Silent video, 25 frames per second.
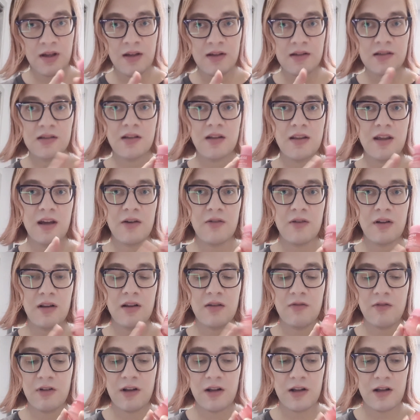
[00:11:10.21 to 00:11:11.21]
So they're
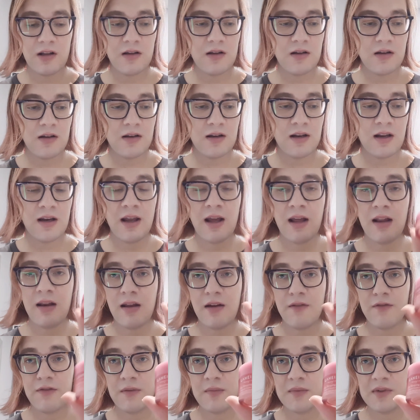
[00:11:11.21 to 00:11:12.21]
really, really good and I
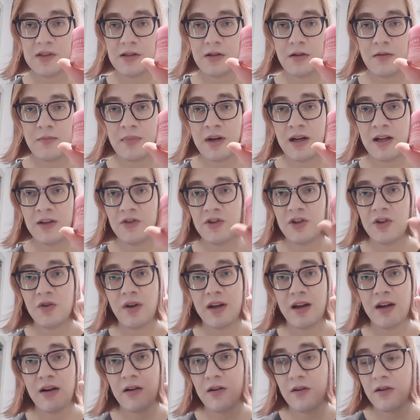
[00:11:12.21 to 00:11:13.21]
love them so much. You'll
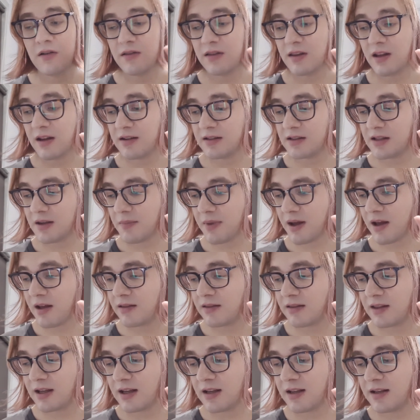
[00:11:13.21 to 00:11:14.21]
hear good things
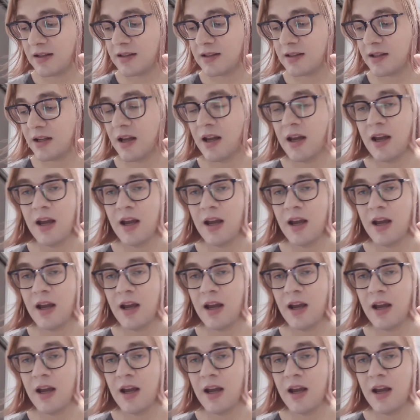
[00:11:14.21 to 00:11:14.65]
about these.